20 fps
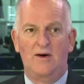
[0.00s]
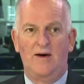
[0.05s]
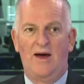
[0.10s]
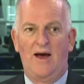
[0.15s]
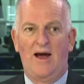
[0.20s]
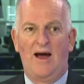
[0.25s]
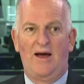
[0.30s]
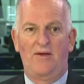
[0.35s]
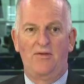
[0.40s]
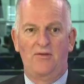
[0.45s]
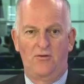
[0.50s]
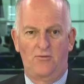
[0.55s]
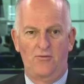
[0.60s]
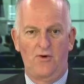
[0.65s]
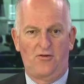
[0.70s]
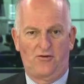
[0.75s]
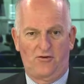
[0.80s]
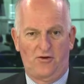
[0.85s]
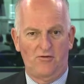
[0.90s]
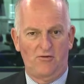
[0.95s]
at the
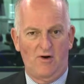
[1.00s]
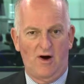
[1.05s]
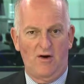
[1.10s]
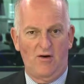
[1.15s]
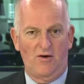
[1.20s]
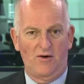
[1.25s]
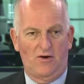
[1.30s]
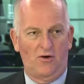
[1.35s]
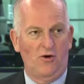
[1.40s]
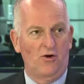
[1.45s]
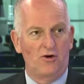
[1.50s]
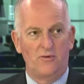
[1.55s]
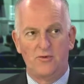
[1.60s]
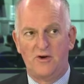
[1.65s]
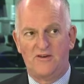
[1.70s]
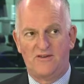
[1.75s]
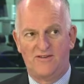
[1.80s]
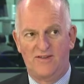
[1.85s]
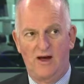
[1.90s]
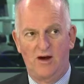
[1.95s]
risk of our economy
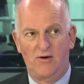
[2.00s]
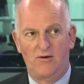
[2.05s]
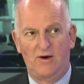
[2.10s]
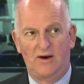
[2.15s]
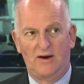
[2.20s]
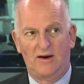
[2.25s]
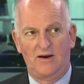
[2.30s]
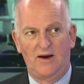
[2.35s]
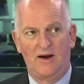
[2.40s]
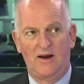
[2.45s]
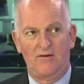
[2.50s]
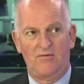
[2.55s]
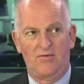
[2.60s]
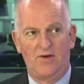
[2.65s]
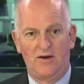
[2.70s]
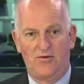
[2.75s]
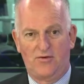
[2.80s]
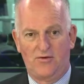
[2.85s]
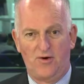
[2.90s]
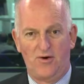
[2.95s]
slowing, and if
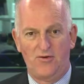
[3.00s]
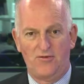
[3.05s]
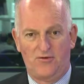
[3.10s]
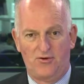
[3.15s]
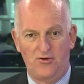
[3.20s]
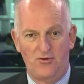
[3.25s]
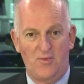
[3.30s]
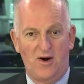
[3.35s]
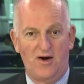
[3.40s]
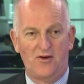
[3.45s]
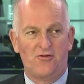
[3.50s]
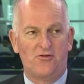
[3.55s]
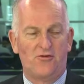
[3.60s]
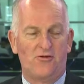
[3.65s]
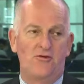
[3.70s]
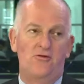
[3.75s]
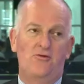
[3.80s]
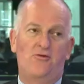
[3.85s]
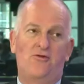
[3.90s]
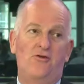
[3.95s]
they throw too much
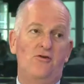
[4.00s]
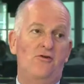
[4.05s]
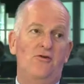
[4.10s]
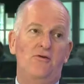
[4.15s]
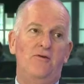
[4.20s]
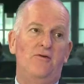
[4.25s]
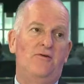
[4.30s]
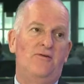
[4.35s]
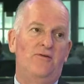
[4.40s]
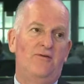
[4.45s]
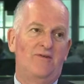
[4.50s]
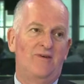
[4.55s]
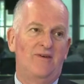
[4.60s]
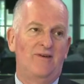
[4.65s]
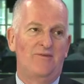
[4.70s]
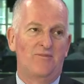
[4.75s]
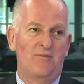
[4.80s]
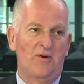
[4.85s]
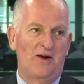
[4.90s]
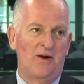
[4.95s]
too soon,
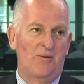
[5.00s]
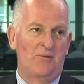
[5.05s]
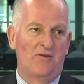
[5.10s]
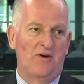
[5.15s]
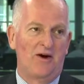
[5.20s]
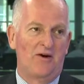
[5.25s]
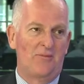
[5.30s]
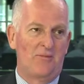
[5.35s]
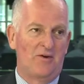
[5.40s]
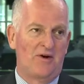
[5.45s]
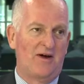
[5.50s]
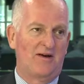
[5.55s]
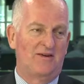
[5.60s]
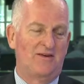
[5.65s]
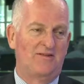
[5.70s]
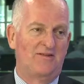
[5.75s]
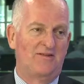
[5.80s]
that becomes counterproductive.